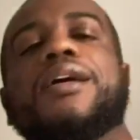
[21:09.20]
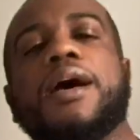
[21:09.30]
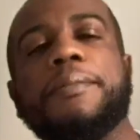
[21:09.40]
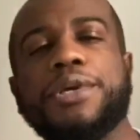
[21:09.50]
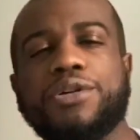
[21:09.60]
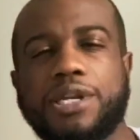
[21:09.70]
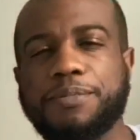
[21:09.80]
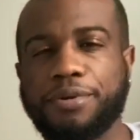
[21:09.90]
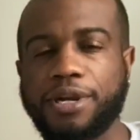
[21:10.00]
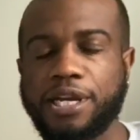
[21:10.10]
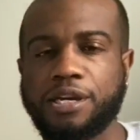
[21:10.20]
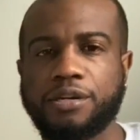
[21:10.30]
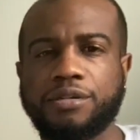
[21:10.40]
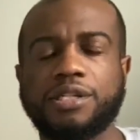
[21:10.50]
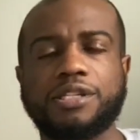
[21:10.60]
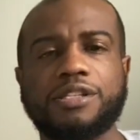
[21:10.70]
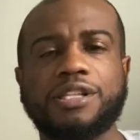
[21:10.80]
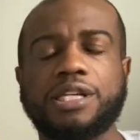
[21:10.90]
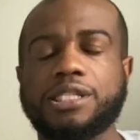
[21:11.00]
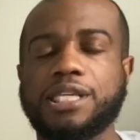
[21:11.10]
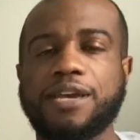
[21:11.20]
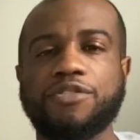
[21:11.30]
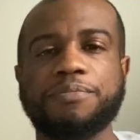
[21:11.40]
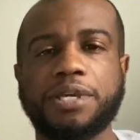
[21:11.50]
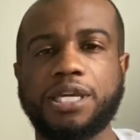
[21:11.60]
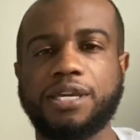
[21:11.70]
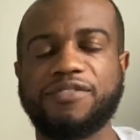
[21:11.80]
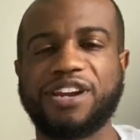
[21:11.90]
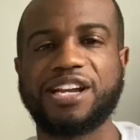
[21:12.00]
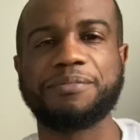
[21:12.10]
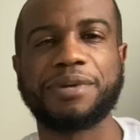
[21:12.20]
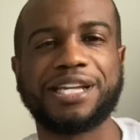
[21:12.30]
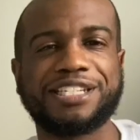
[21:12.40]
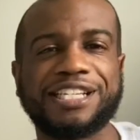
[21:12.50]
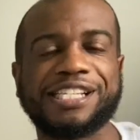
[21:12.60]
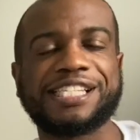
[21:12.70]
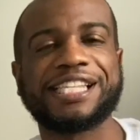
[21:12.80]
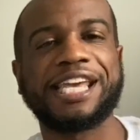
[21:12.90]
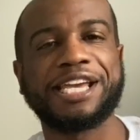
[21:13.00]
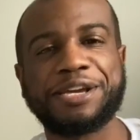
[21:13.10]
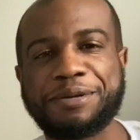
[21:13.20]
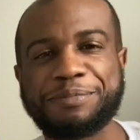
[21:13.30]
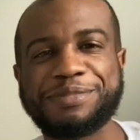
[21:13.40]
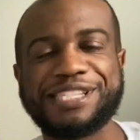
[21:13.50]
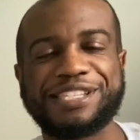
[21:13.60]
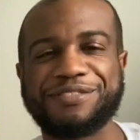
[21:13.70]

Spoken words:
A muted brown is giving me very much Skims,